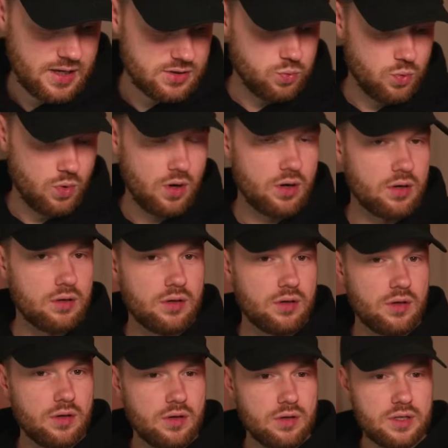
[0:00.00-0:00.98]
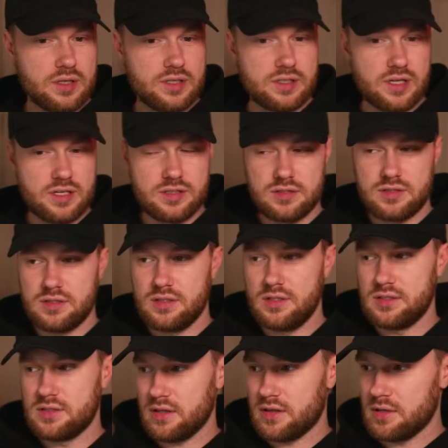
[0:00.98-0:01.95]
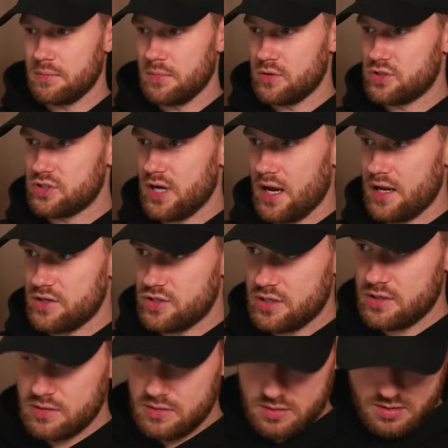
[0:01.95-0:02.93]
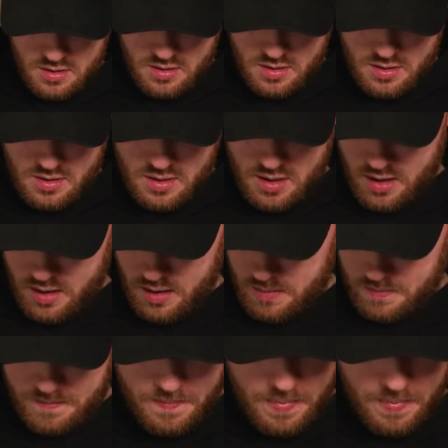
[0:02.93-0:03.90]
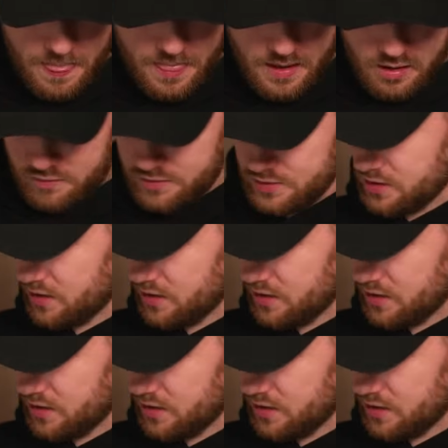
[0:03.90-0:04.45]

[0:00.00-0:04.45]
what is I think most challenging. And obviously,